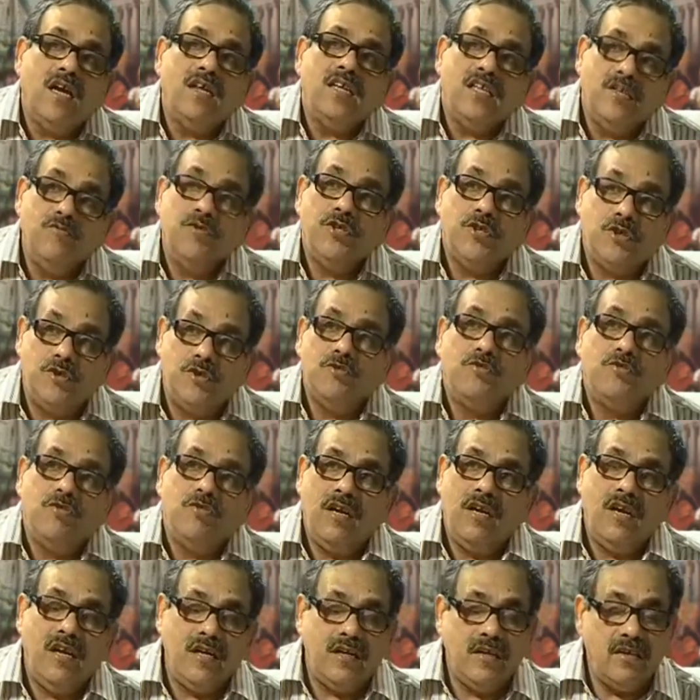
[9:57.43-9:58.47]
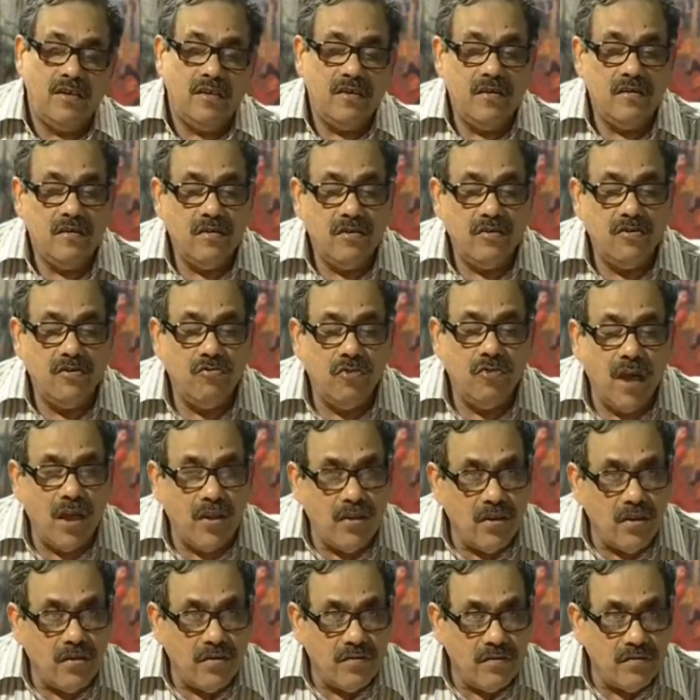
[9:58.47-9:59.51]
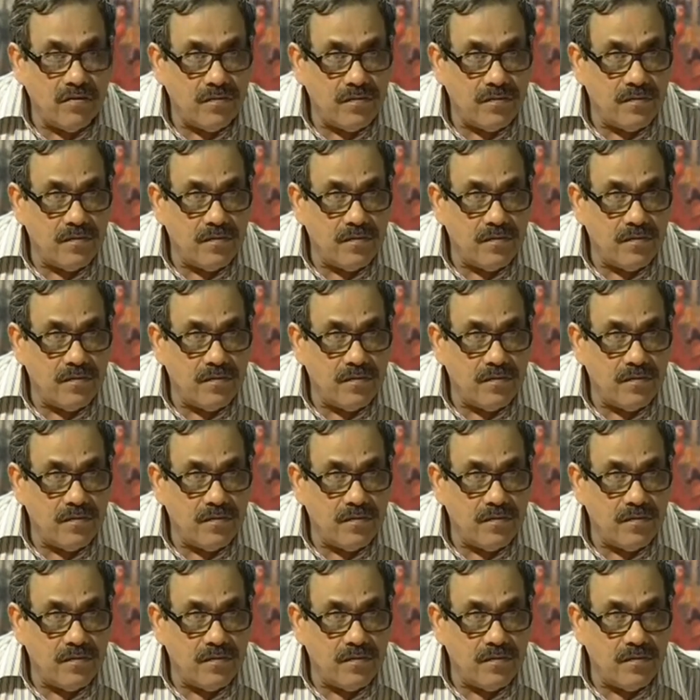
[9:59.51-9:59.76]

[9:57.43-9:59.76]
that he wished to create together.